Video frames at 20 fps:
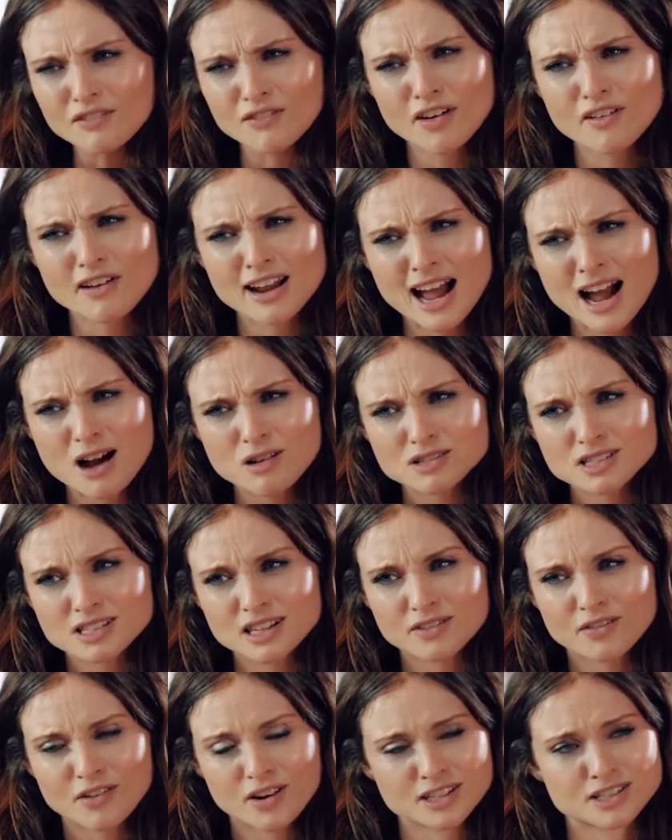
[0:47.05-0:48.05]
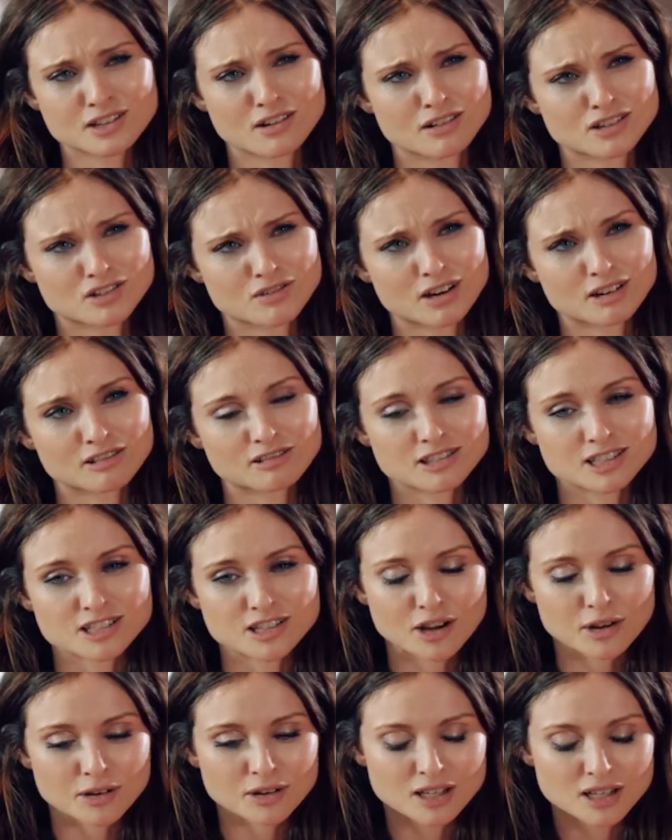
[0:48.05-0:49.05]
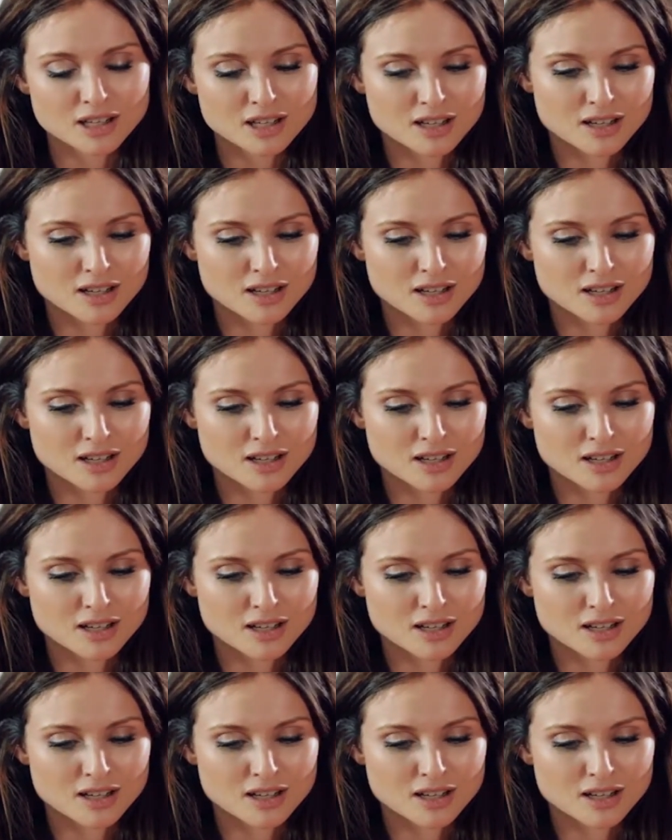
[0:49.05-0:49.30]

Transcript: very housey, very dance record. So